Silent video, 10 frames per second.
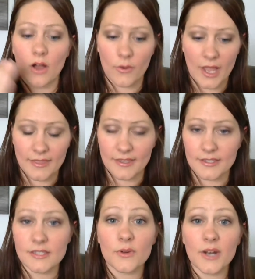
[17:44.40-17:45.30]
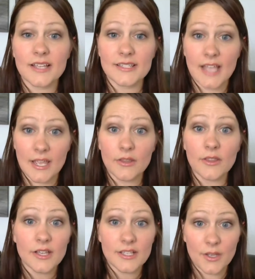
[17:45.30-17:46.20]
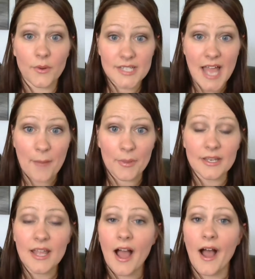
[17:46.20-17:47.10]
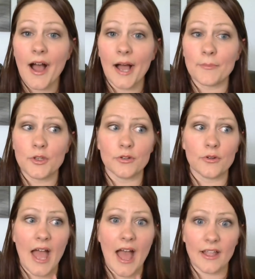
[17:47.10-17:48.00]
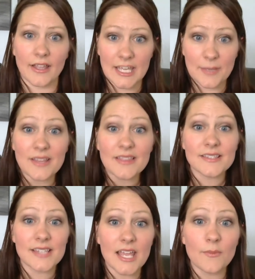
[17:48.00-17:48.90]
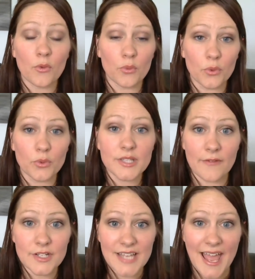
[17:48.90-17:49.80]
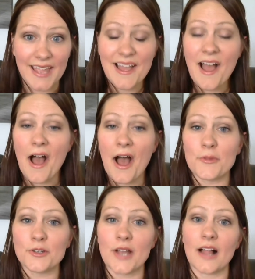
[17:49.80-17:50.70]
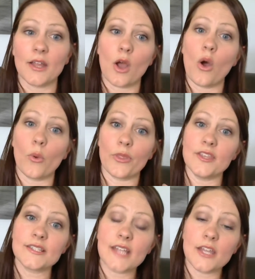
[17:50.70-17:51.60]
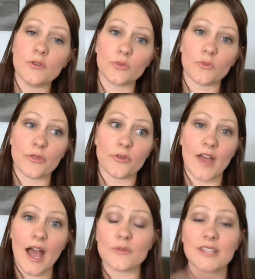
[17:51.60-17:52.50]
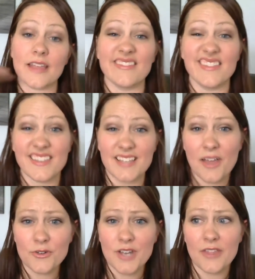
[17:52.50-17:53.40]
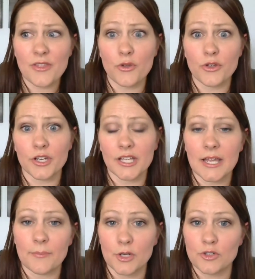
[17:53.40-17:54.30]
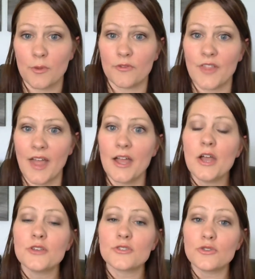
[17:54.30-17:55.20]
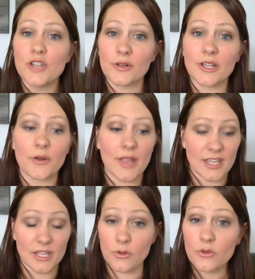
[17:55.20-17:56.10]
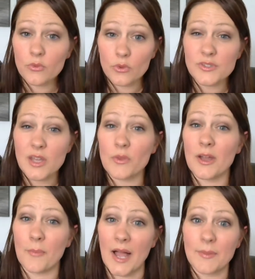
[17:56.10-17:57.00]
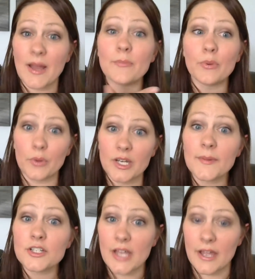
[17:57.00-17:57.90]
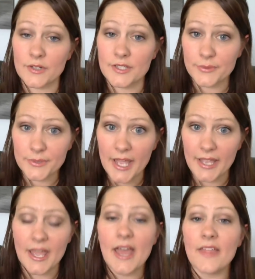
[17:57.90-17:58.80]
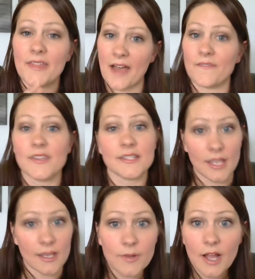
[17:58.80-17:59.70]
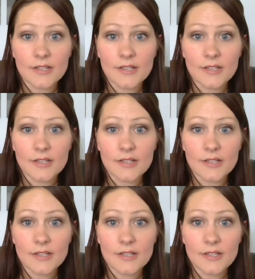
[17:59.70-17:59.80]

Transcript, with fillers: okay, this is what I say is going to happen. Um, you're ha keeping the same rules every day. Um, you're not like, oh, this day you can run through the house, and this other day, though, you're going to get in big trouble for that. So, generally, okay, here are the rules that we abide by pretty much every single day. They have the same